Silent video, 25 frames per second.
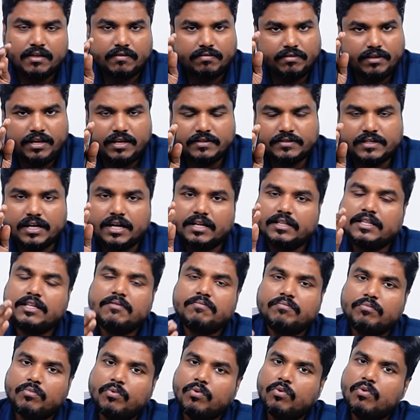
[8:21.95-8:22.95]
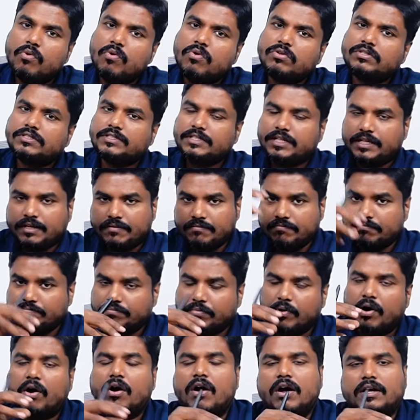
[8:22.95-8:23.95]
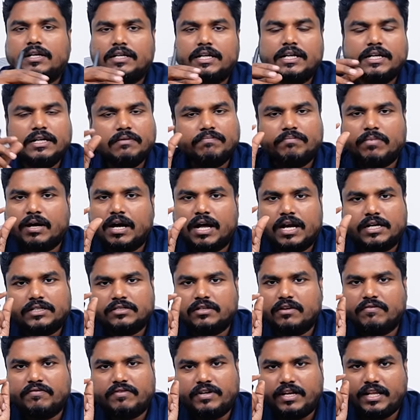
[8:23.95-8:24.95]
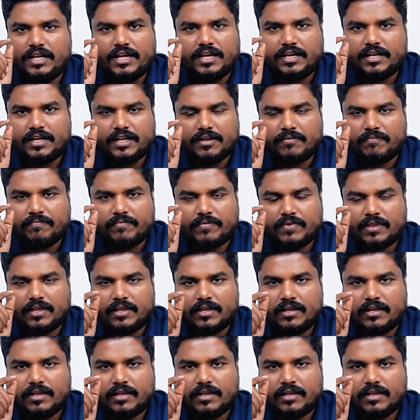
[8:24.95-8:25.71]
These are the most important parts of DNA.